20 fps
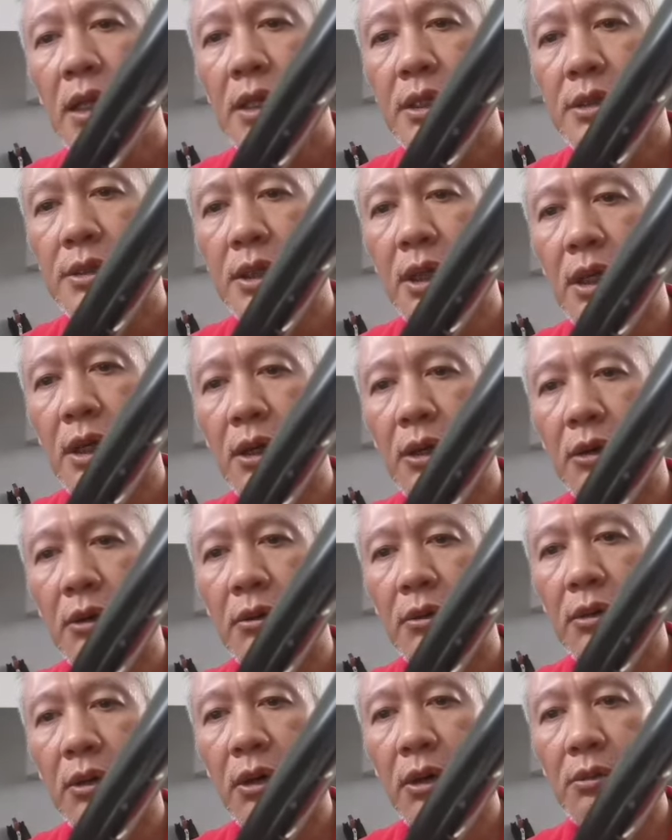is
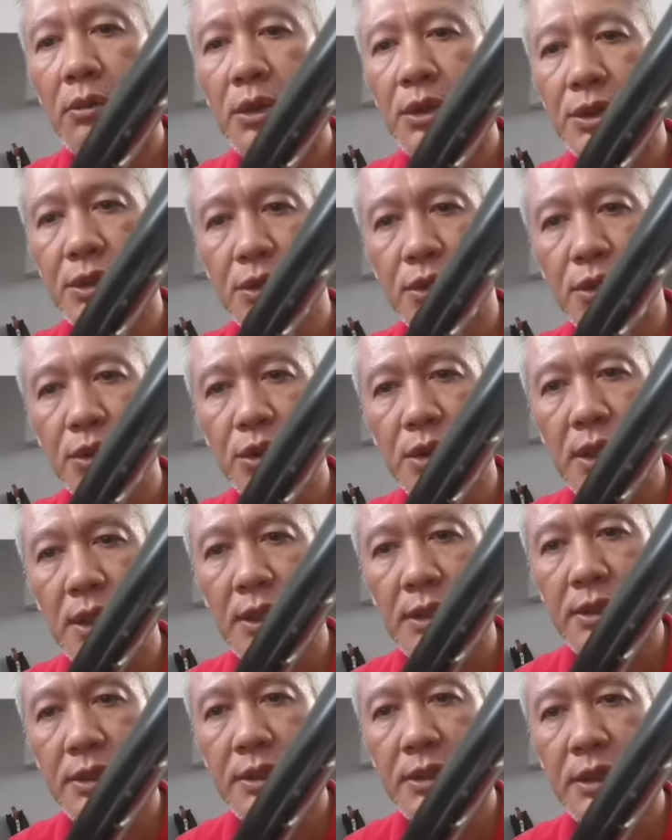almost
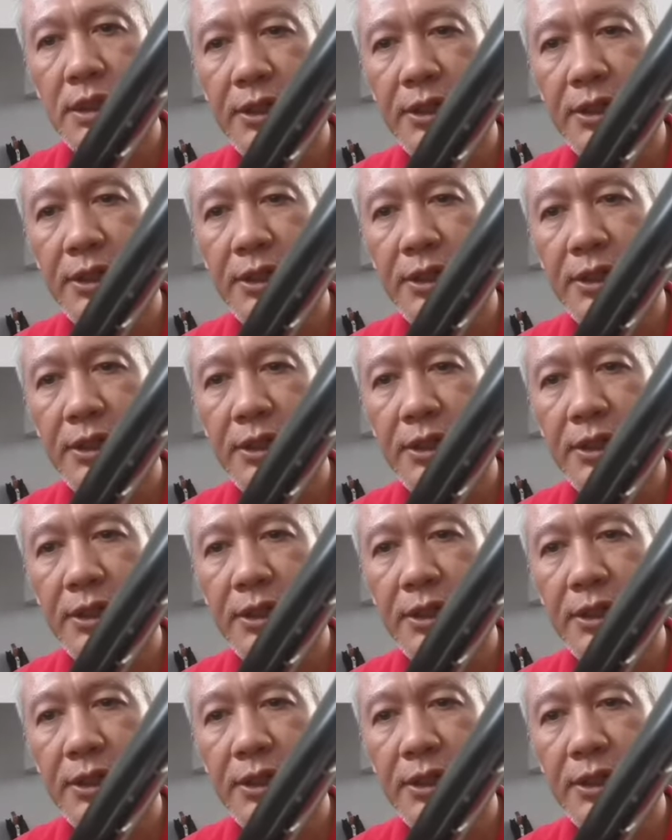useless.